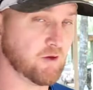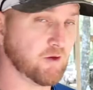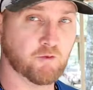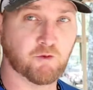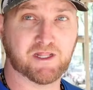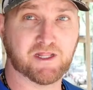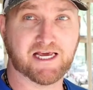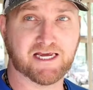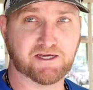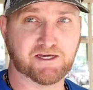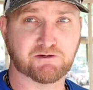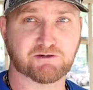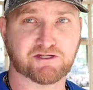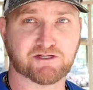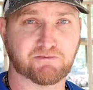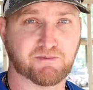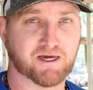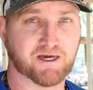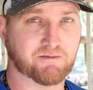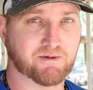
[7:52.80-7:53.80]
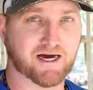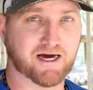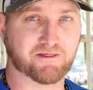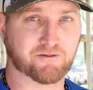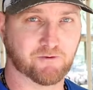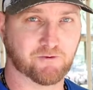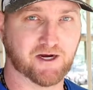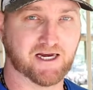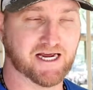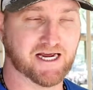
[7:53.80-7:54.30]
when they used to be about
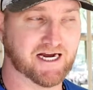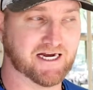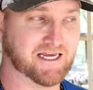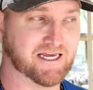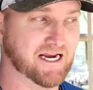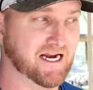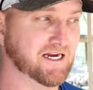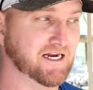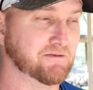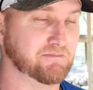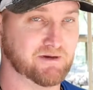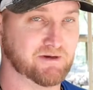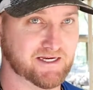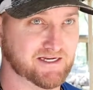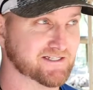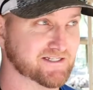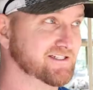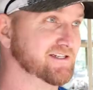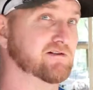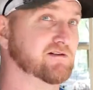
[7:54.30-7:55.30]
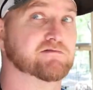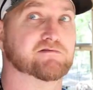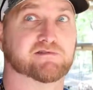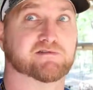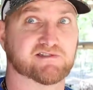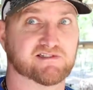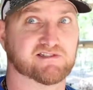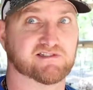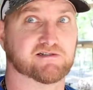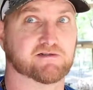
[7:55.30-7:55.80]
$3.98 a piece. So,
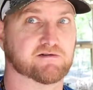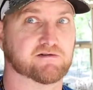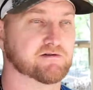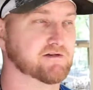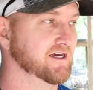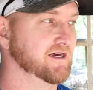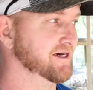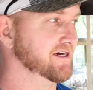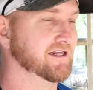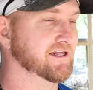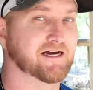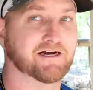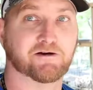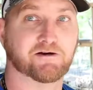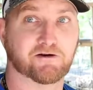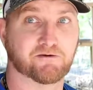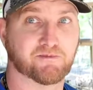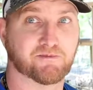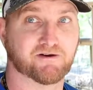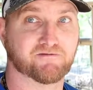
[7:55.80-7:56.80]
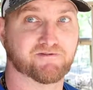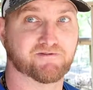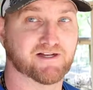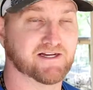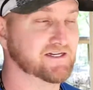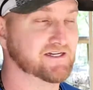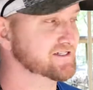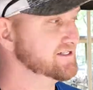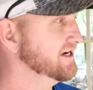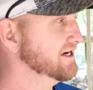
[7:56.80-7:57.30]
yeah, that hurt my
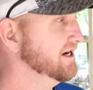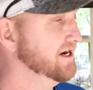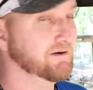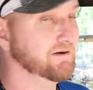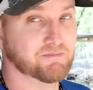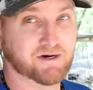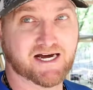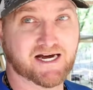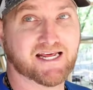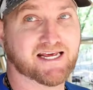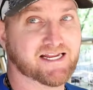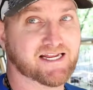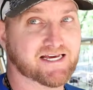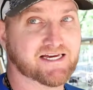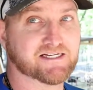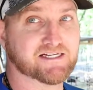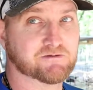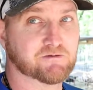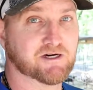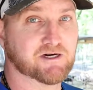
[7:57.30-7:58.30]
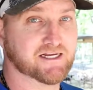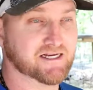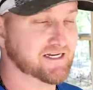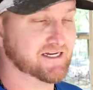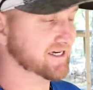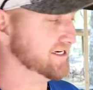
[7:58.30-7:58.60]
feelings. But it is what it